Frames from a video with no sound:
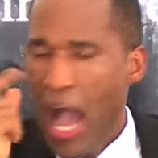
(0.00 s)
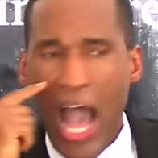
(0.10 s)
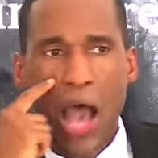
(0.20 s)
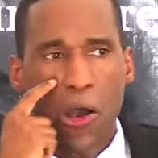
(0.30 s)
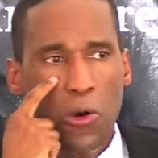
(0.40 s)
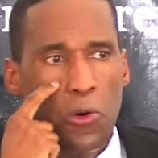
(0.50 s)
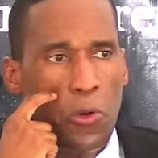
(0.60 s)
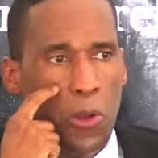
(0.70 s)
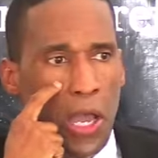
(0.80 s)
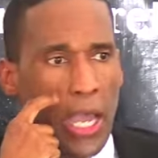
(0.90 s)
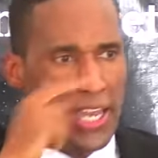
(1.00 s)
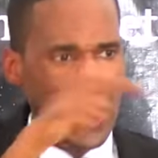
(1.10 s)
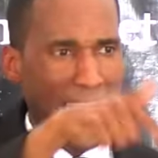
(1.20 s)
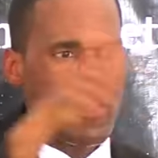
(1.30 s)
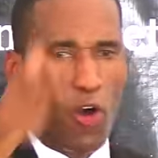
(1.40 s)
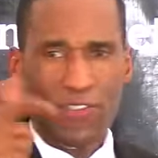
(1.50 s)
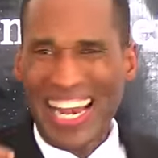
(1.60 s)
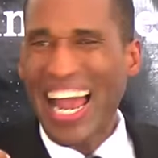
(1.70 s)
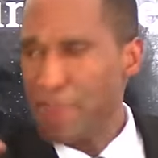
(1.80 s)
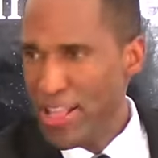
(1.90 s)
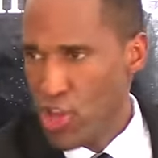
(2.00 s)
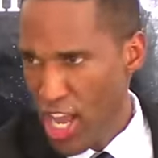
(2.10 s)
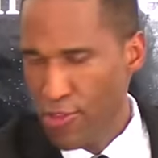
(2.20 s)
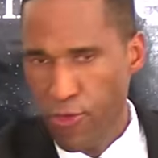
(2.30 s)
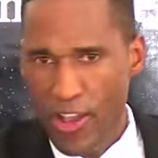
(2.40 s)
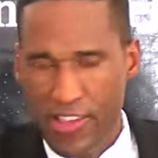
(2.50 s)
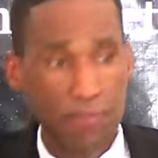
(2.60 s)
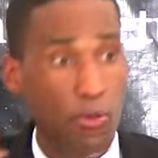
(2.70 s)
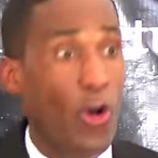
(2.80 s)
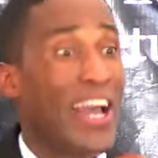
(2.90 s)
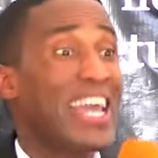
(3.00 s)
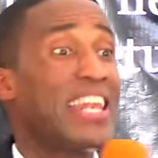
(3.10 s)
How in light of climate change, for example,